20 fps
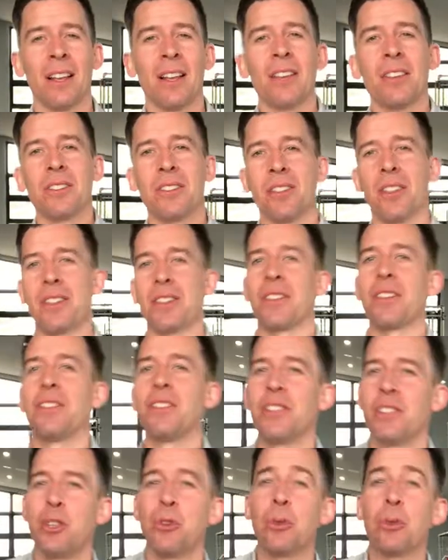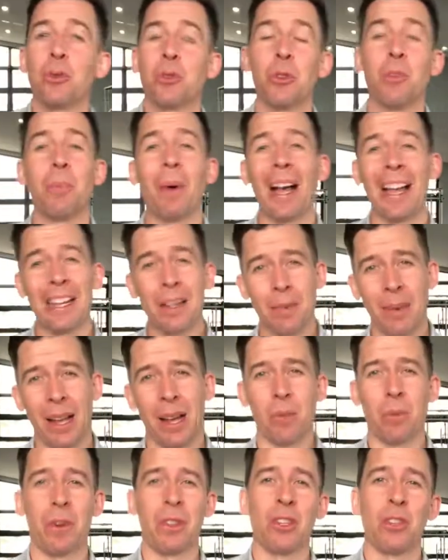So there's considerable debate
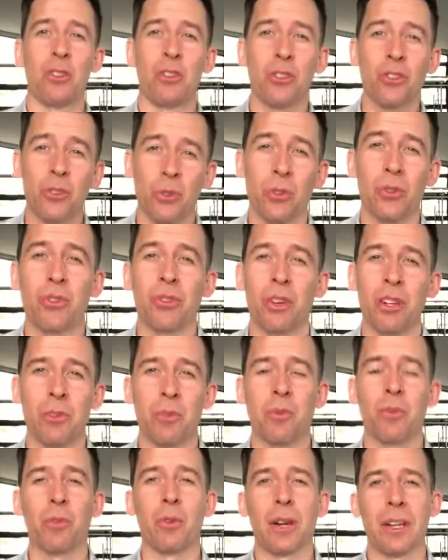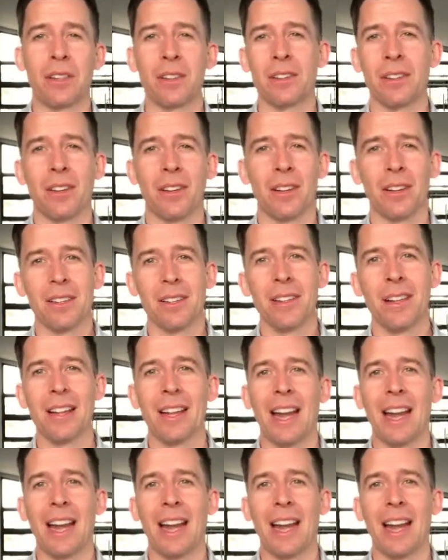about whether you should stretch before exercise,